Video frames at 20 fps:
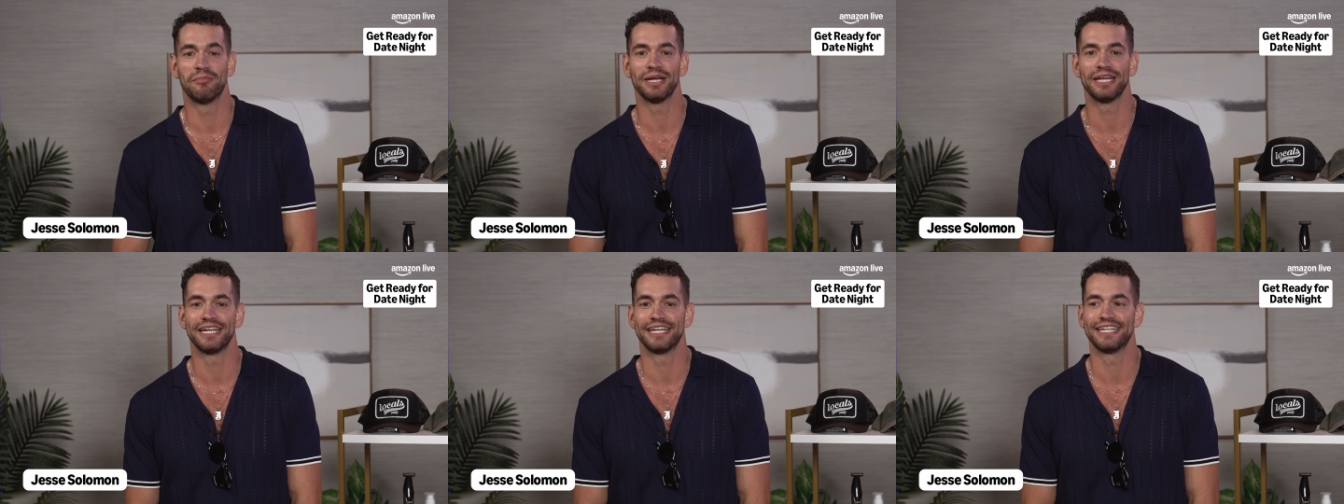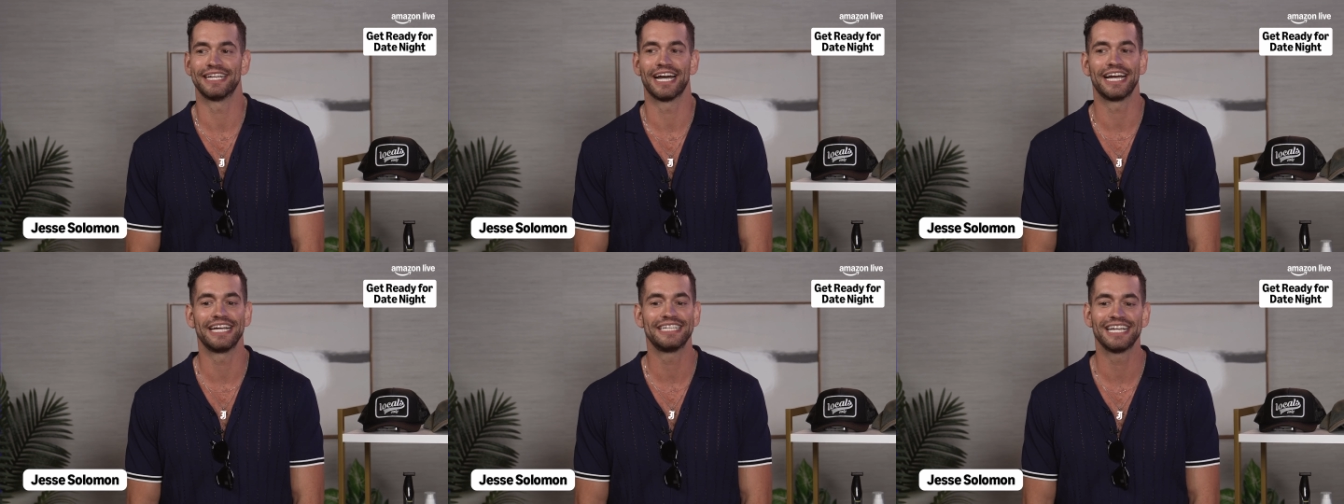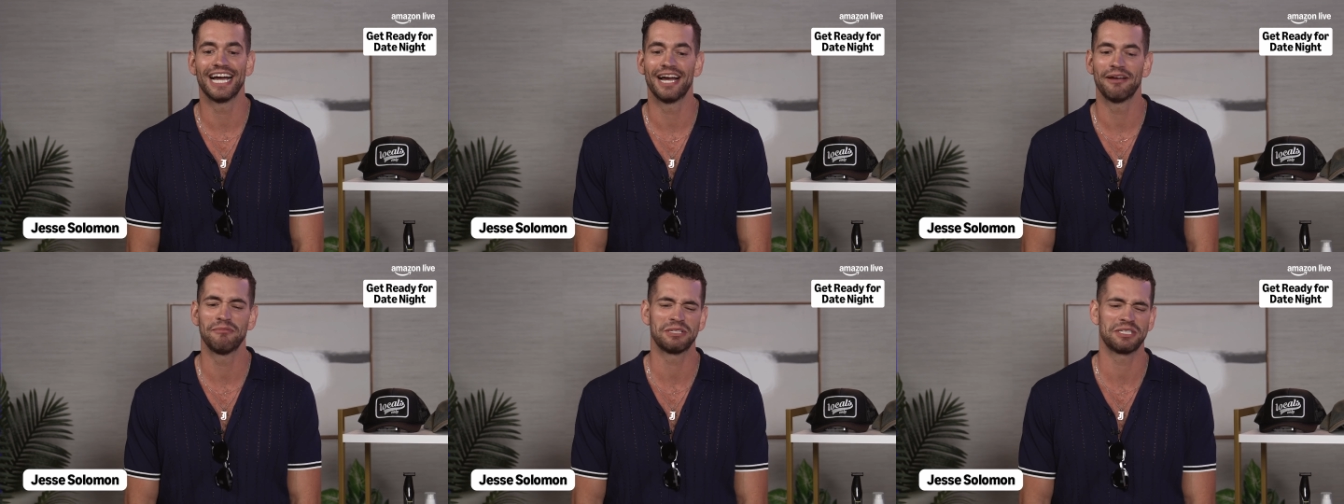but
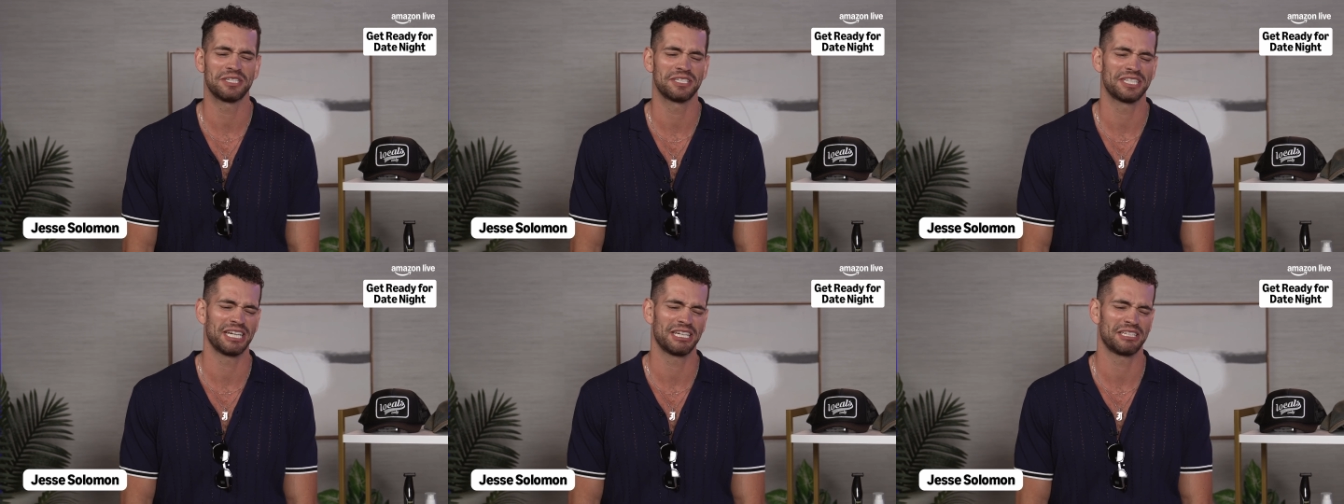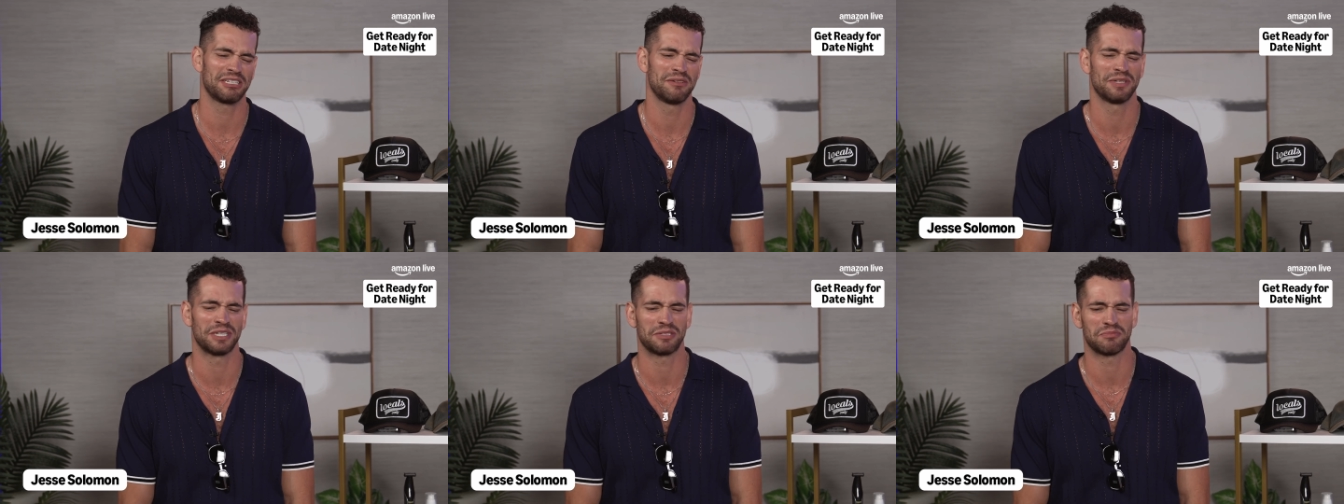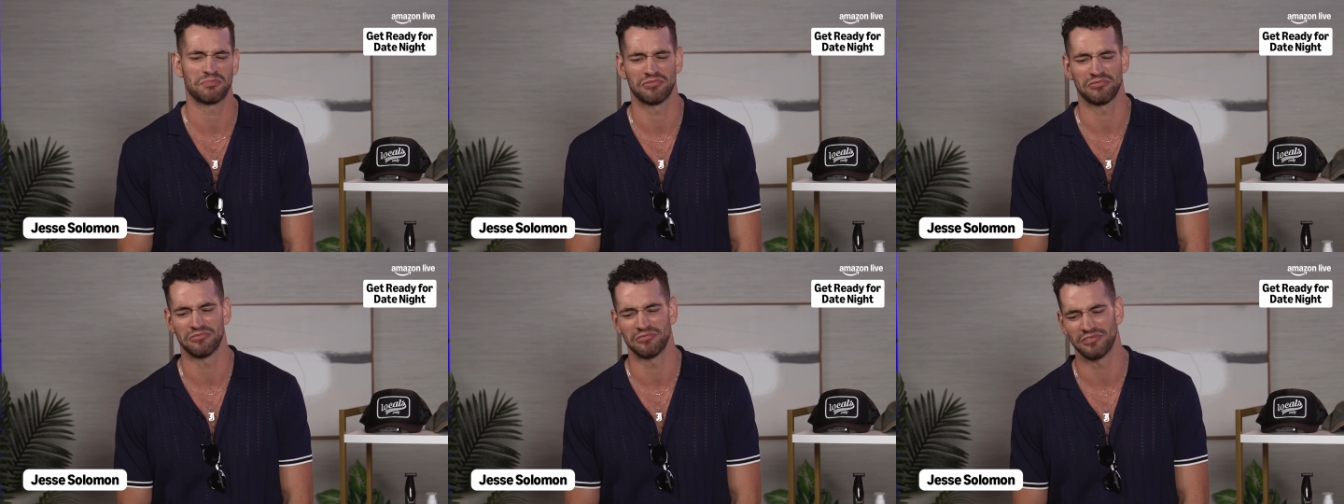nighttime is just like so
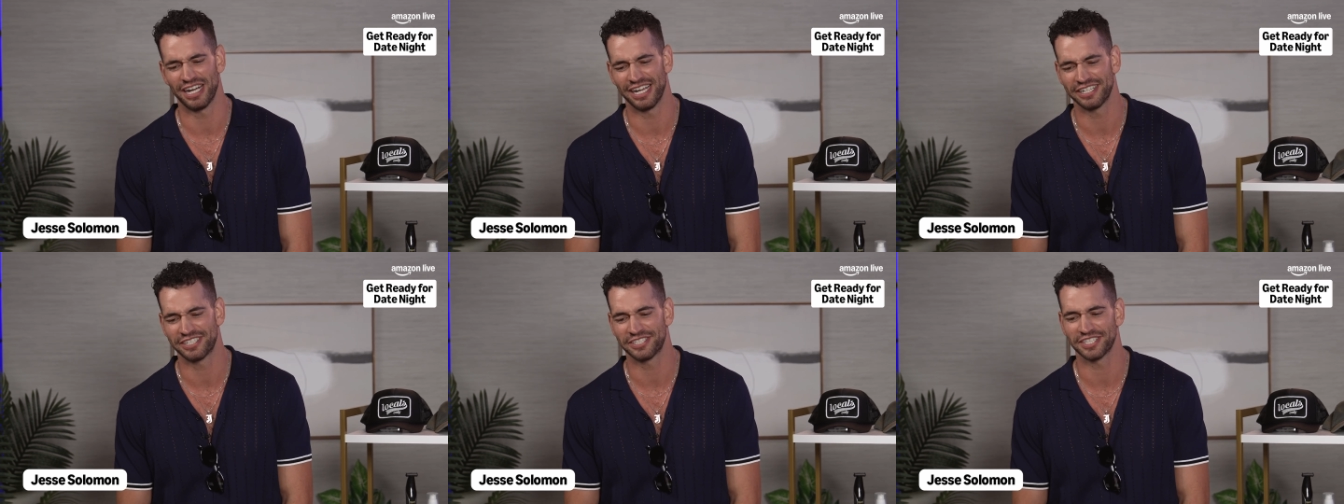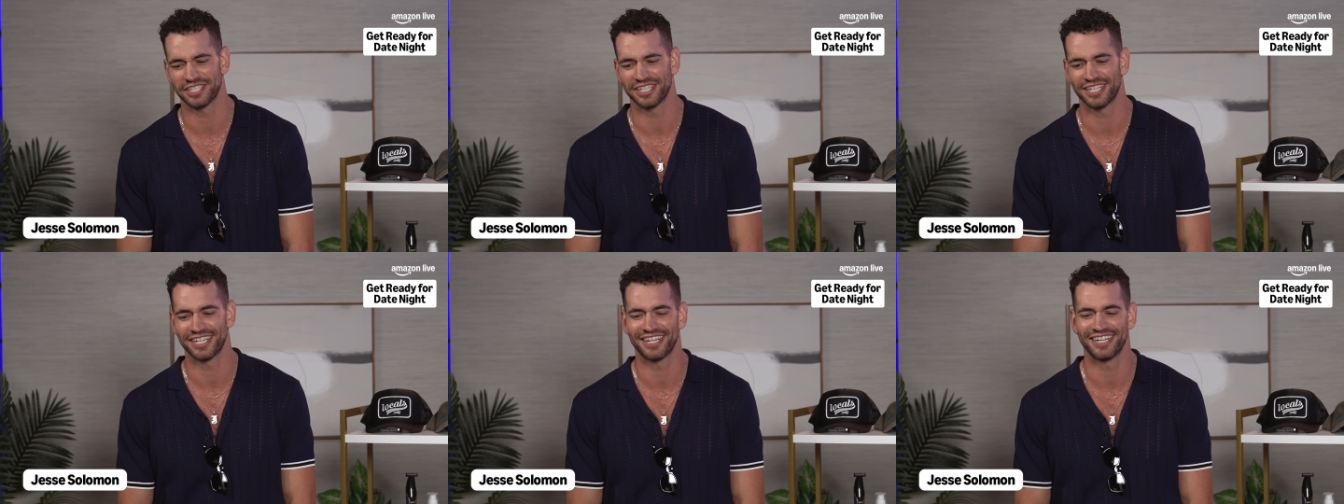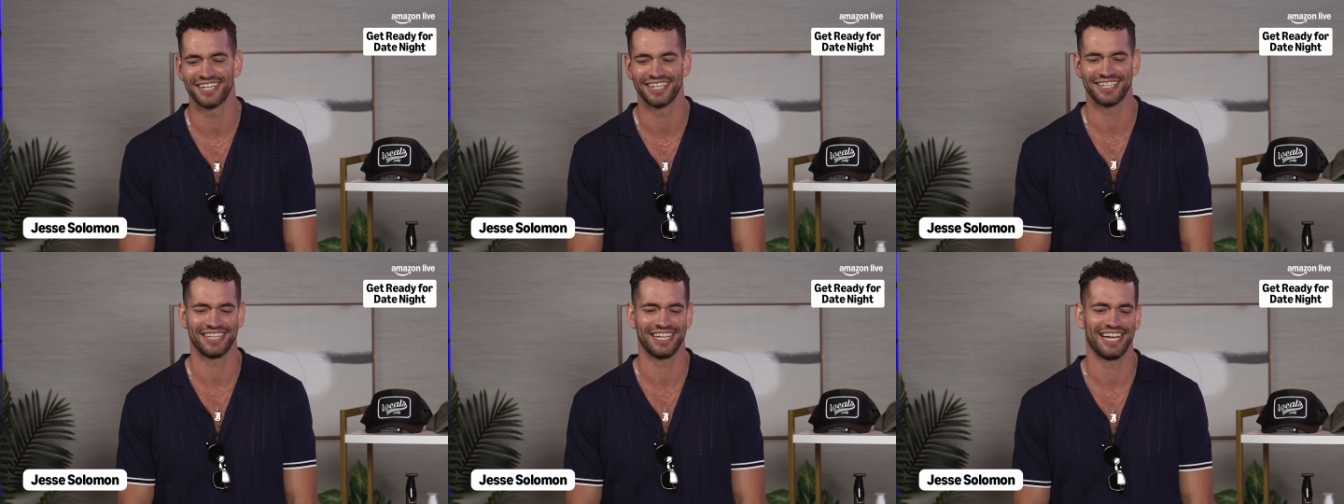much
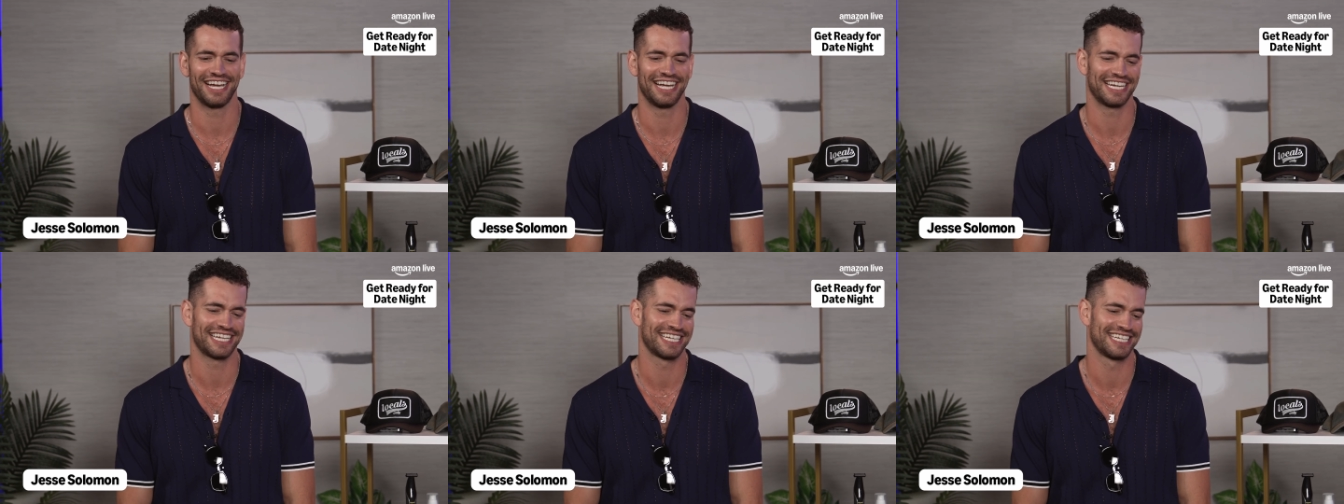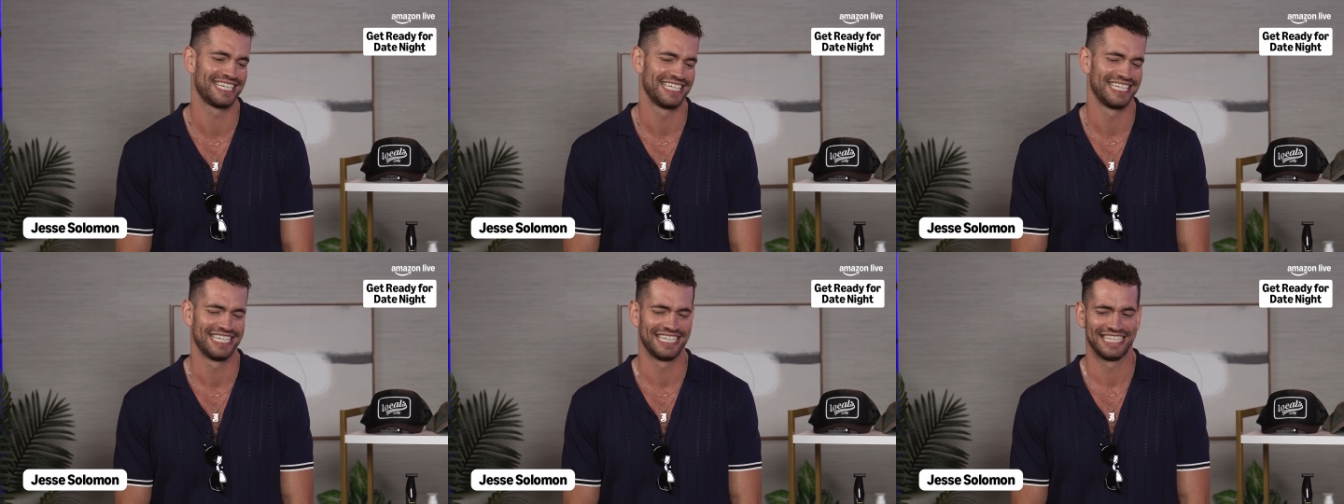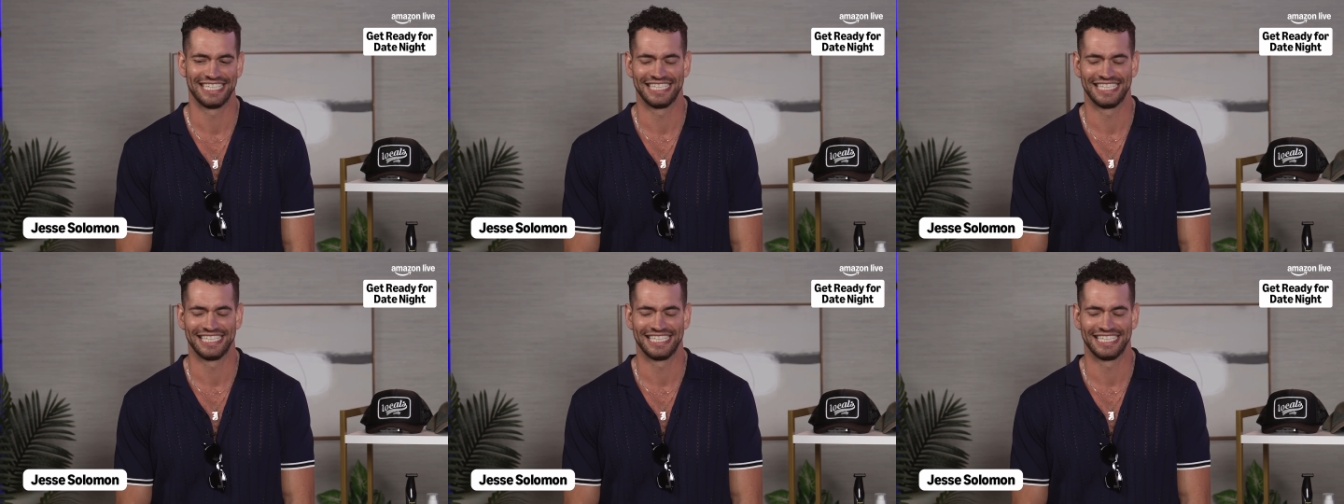pressure and like